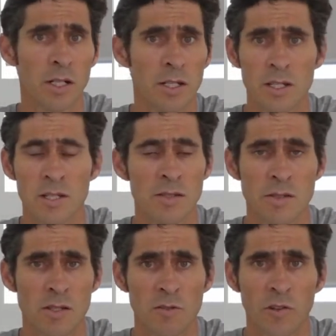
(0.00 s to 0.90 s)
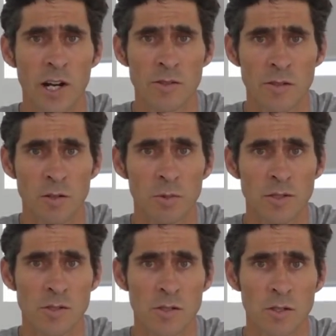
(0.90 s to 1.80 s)
is, as far as I'm
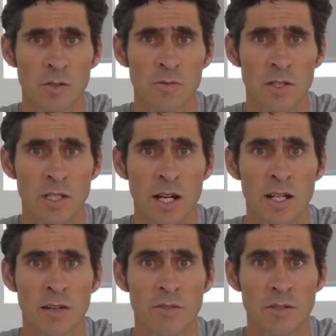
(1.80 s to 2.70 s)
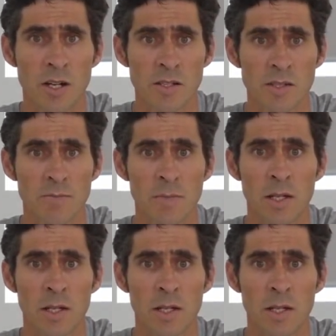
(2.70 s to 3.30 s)
concerned, vineyard advertising,